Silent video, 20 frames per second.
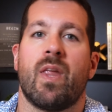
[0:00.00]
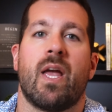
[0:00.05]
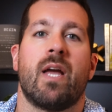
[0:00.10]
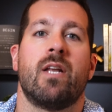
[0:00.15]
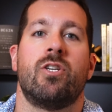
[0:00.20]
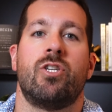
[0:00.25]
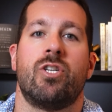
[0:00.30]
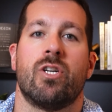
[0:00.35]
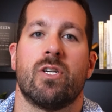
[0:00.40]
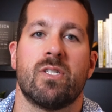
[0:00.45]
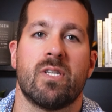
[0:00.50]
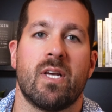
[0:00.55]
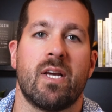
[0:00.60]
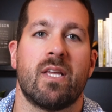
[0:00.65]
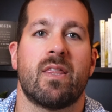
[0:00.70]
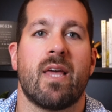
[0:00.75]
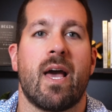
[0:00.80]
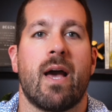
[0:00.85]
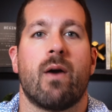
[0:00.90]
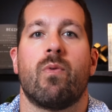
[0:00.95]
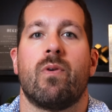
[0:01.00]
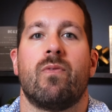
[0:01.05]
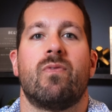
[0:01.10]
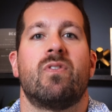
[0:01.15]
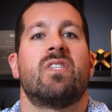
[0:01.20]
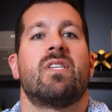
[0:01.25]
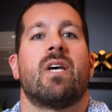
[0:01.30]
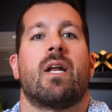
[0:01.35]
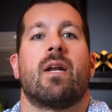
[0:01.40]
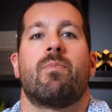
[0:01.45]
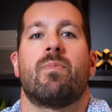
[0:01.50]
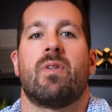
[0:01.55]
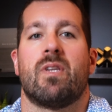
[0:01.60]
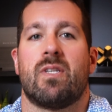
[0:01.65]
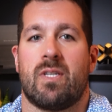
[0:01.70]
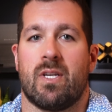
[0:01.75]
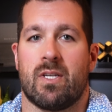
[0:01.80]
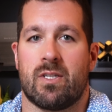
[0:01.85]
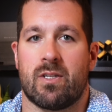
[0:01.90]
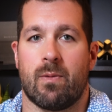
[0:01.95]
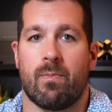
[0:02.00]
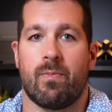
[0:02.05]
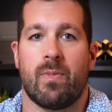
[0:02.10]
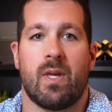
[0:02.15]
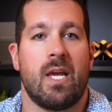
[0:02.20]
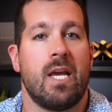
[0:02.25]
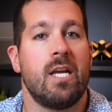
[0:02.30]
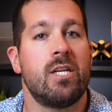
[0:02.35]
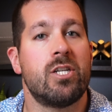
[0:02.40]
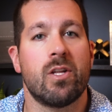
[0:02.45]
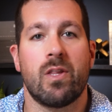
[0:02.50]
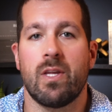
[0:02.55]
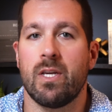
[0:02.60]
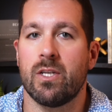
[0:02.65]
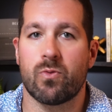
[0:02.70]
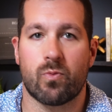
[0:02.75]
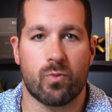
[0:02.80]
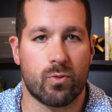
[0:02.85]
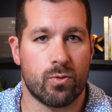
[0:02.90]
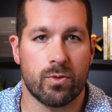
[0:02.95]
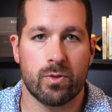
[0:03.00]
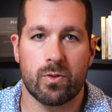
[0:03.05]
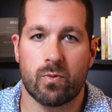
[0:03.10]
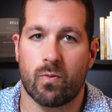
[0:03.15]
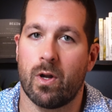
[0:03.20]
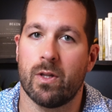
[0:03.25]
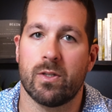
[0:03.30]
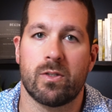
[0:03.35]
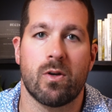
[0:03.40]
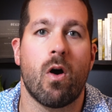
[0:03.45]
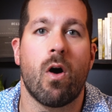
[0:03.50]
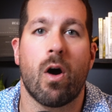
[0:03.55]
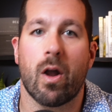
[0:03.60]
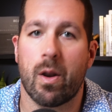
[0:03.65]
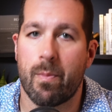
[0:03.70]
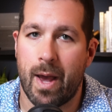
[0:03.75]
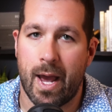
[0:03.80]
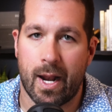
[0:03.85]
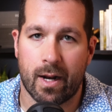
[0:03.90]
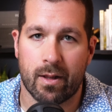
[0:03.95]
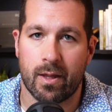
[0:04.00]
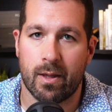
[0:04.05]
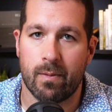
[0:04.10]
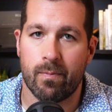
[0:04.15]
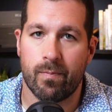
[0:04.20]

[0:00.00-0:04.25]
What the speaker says: and just like that, we've set up the system. Each of these rules runs automatically.